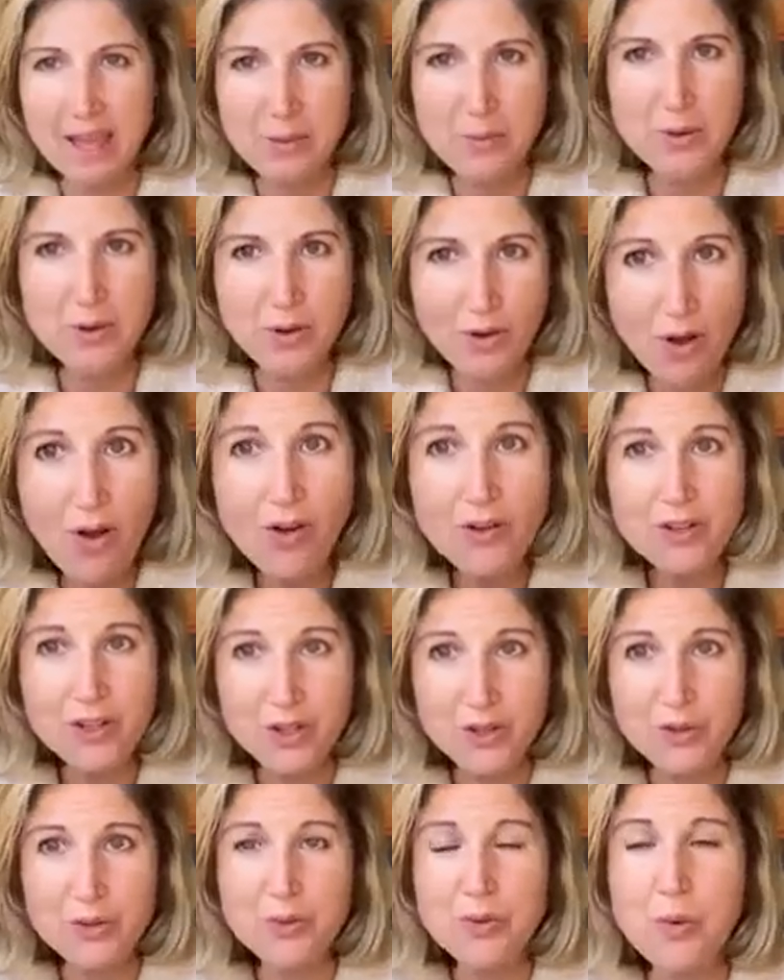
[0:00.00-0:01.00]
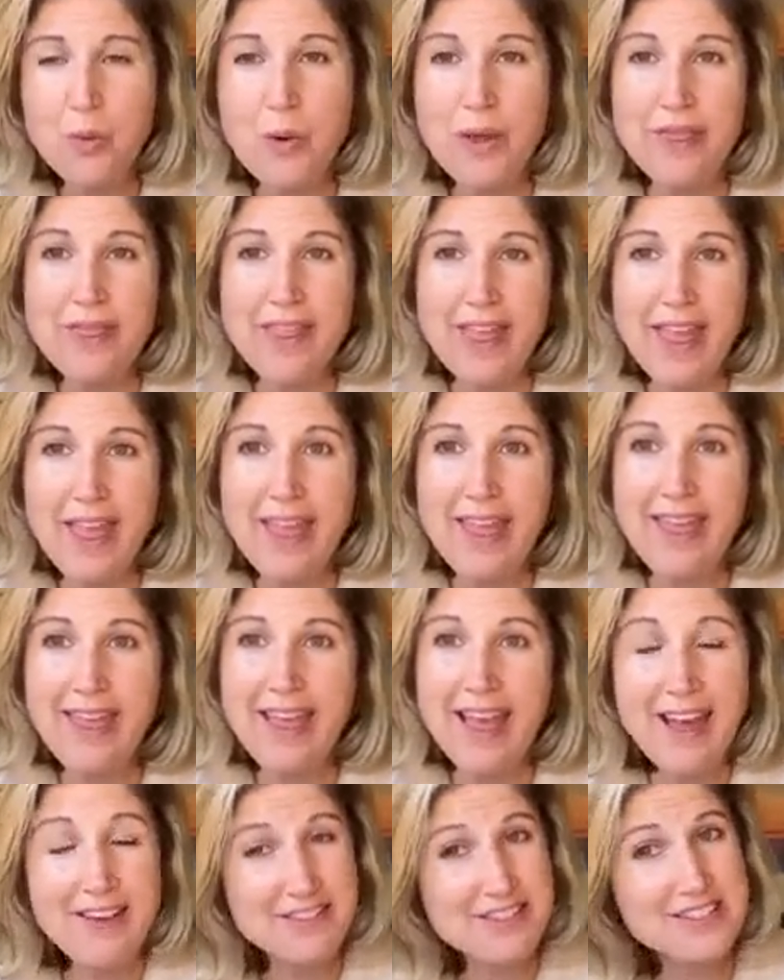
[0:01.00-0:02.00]
will call you when they
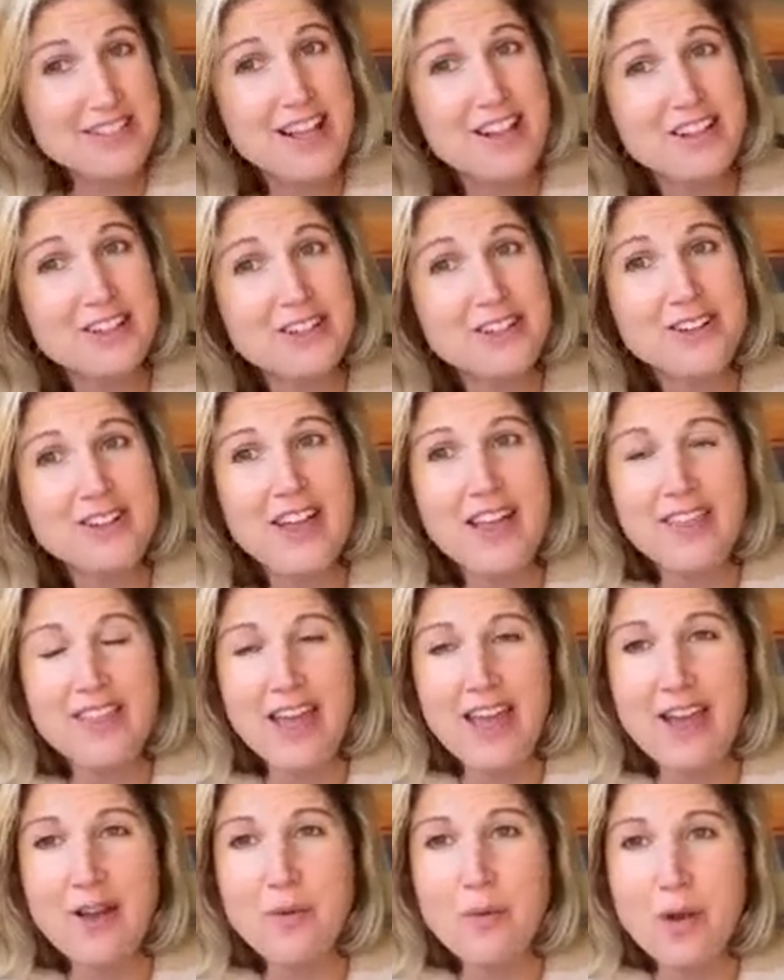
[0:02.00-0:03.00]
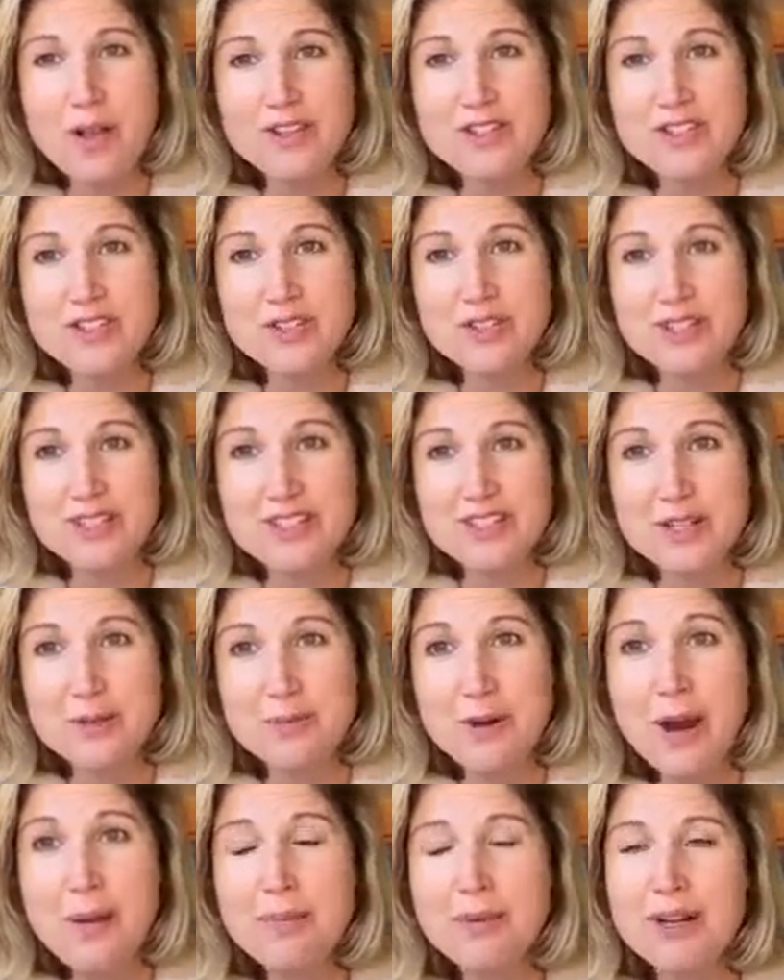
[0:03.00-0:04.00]
have a seller that wants to list their
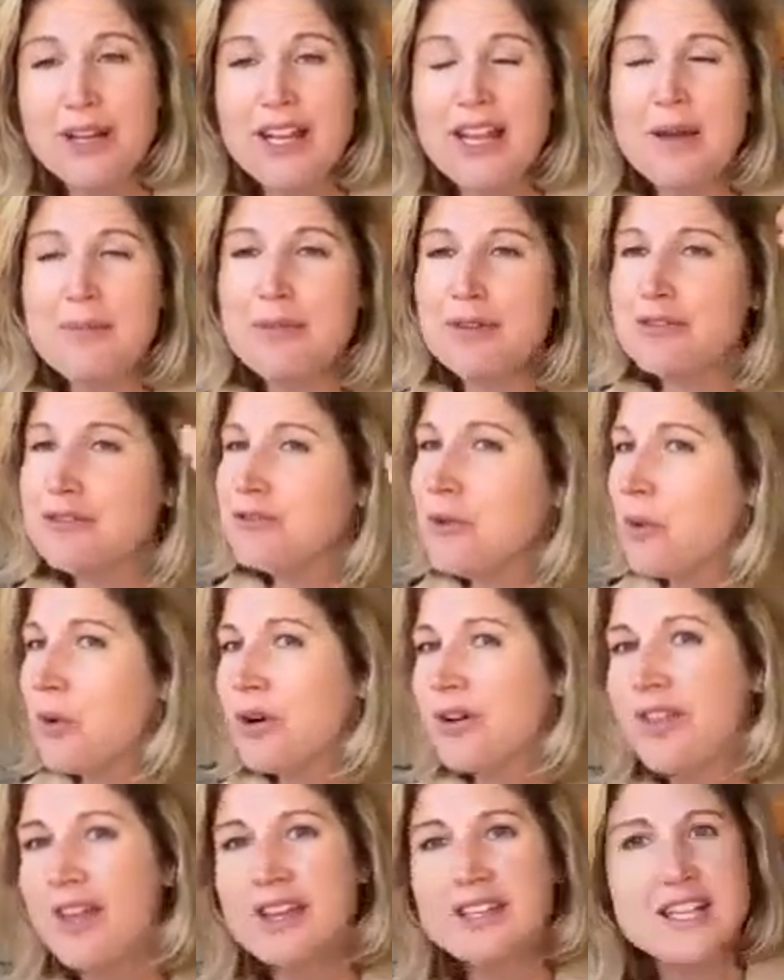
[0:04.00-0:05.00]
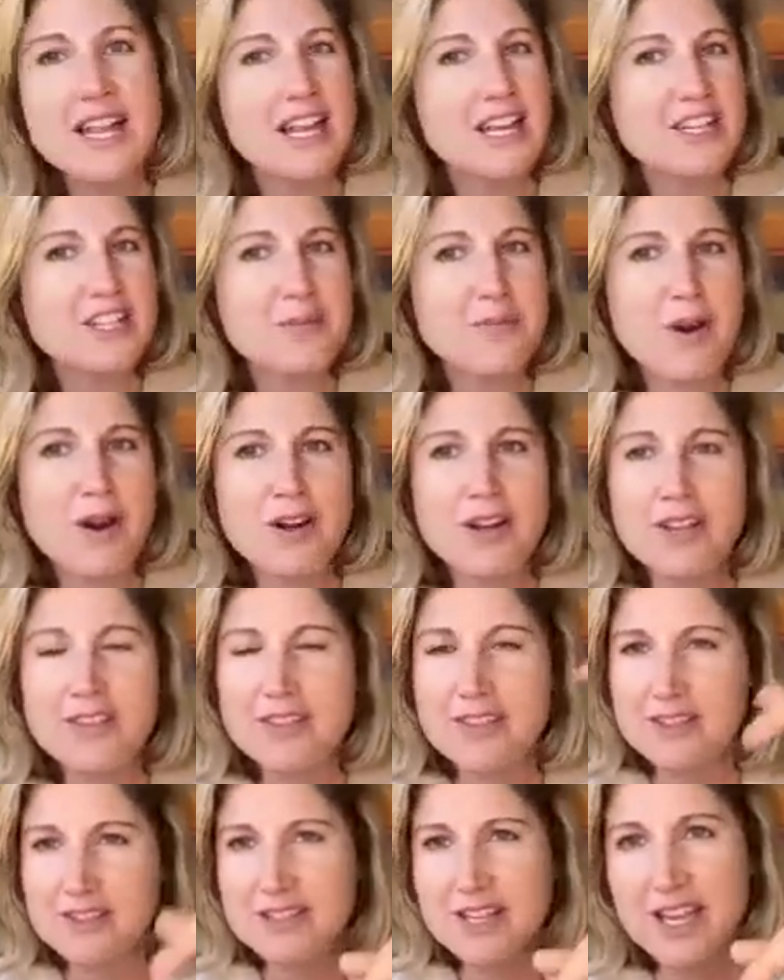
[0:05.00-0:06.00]
property. And before they take it to market,
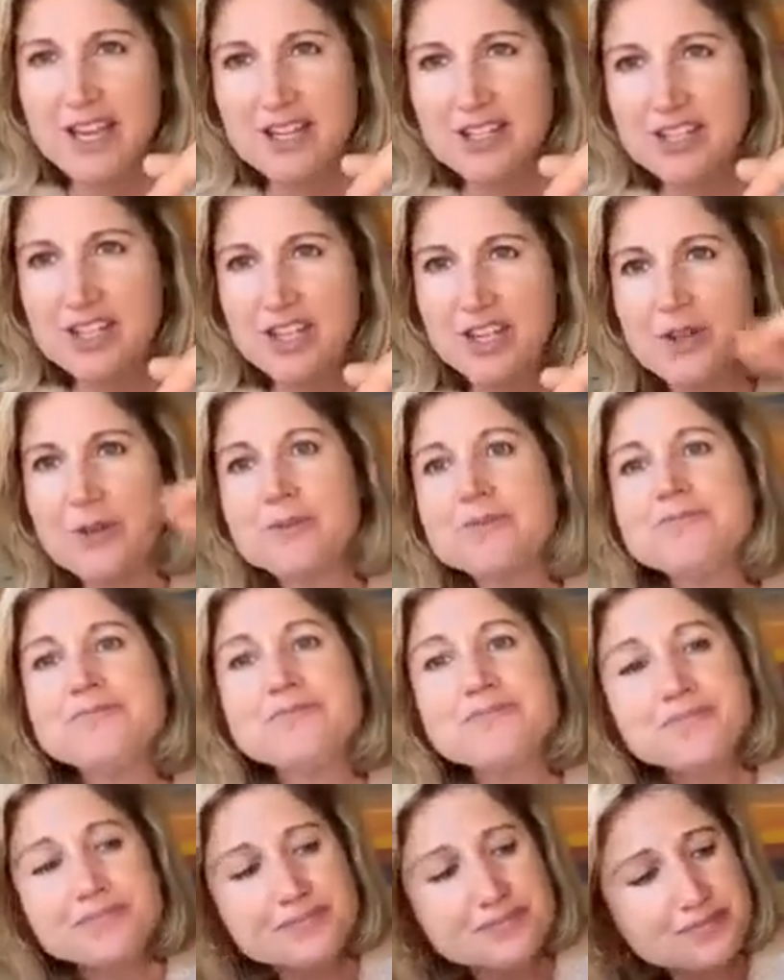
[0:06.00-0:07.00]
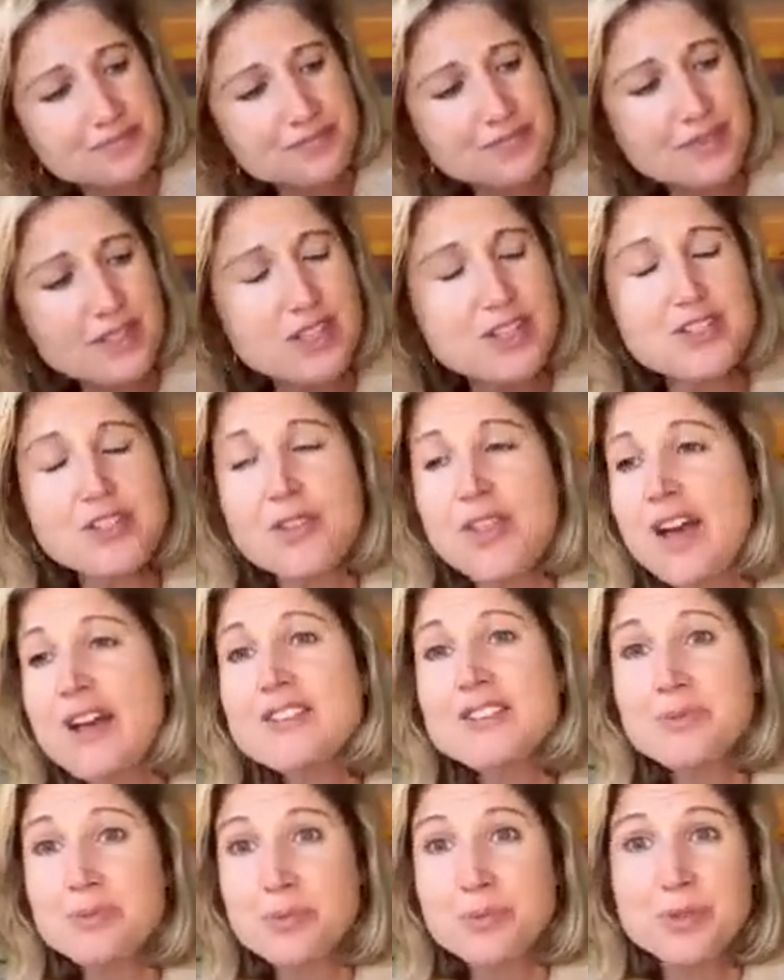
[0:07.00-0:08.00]
they'll take it to you. So
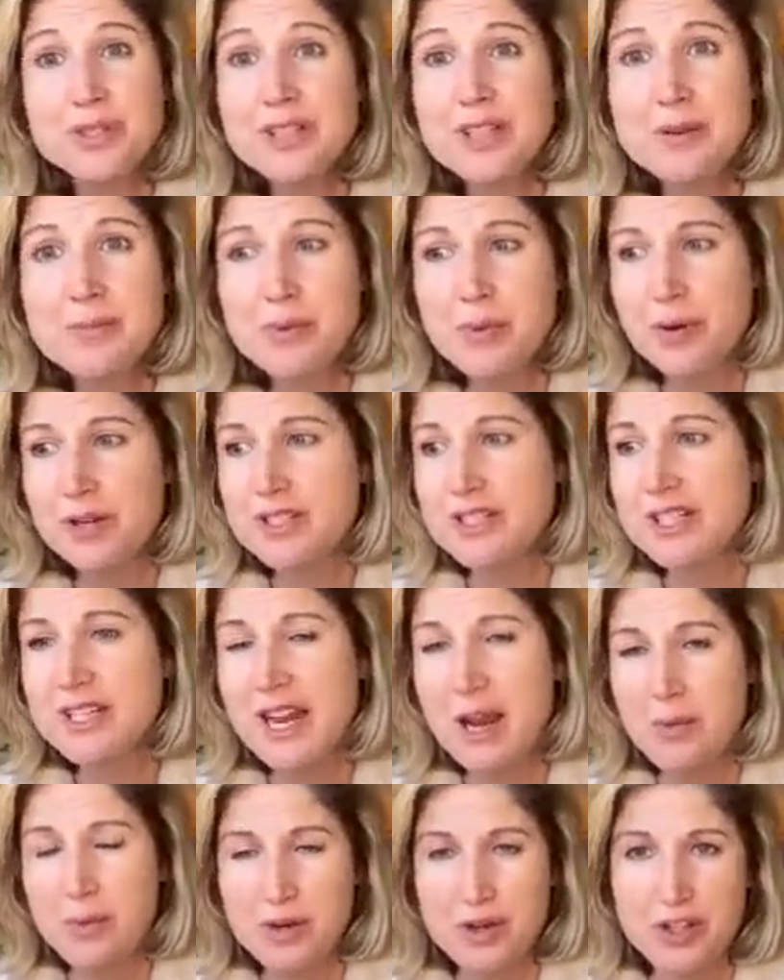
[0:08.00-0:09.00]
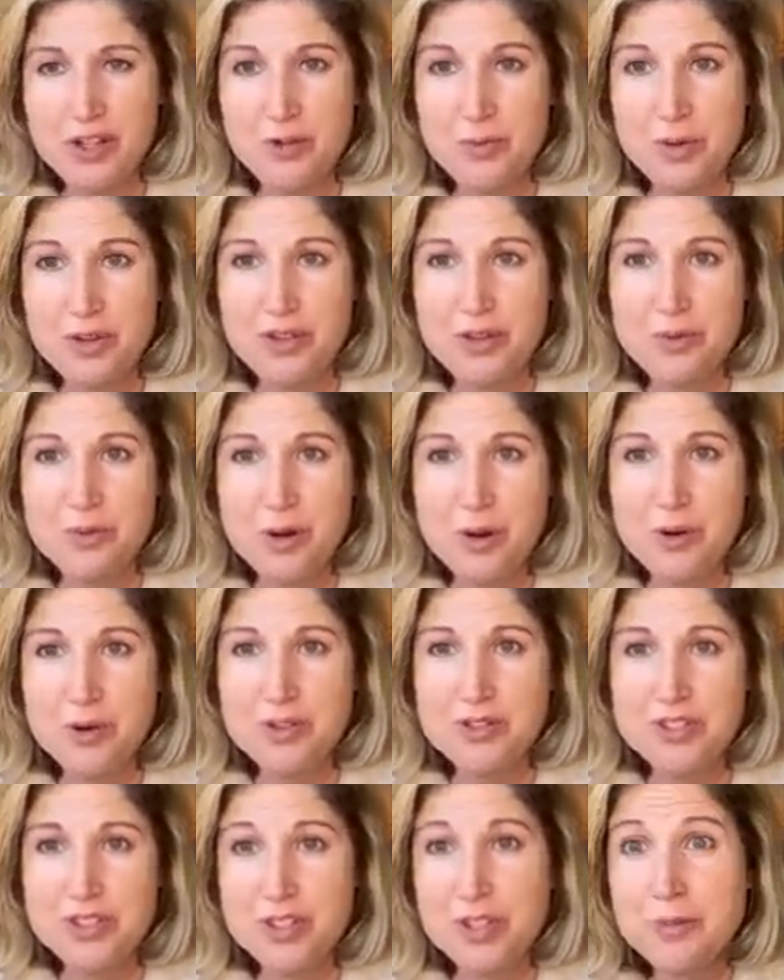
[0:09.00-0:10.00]
that's really important to network with your
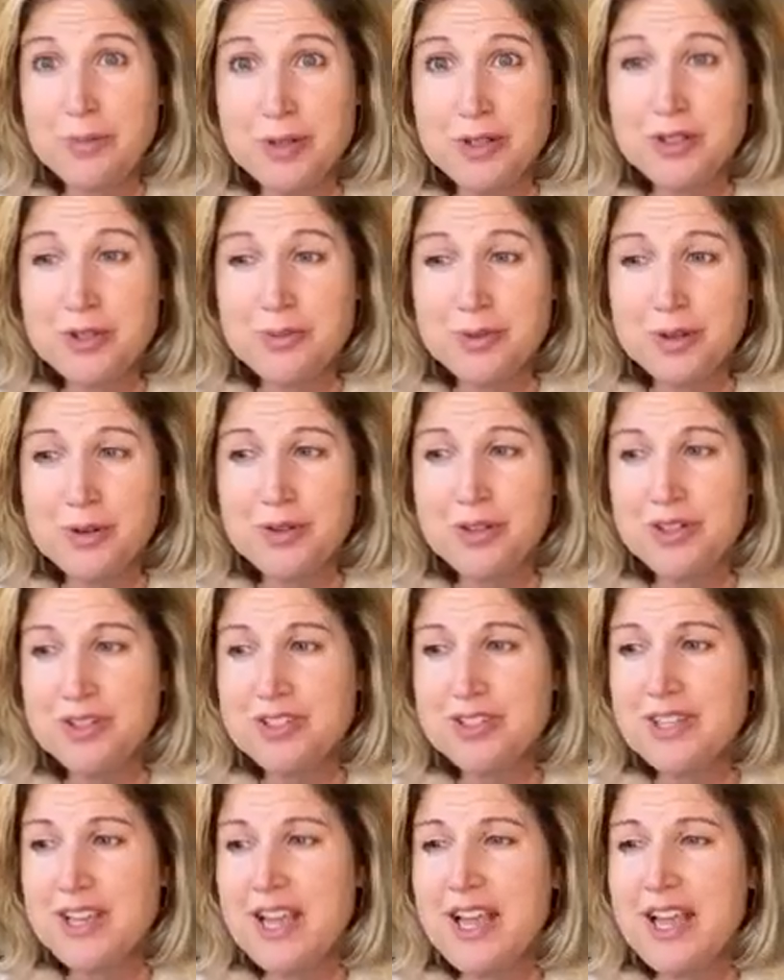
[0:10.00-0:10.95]
brokers, your commercial brokers.